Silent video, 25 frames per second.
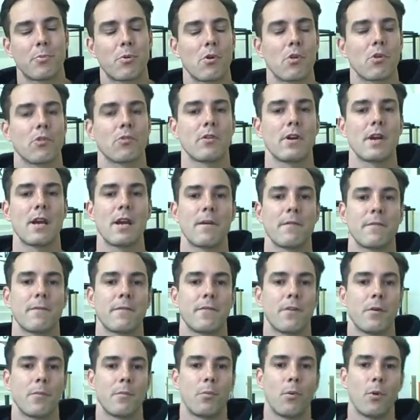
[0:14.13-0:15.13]
program
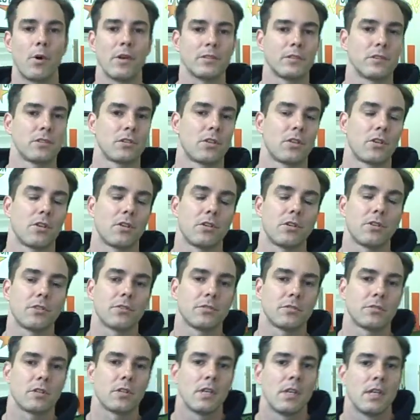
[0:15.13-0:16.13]
for boys and
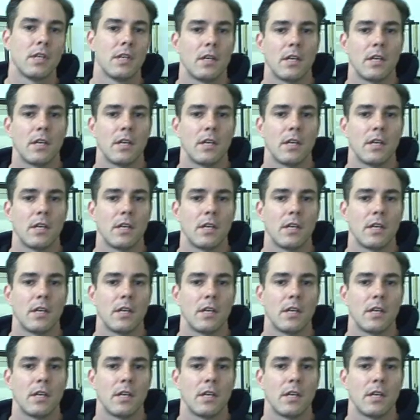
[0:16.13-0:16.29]
girls,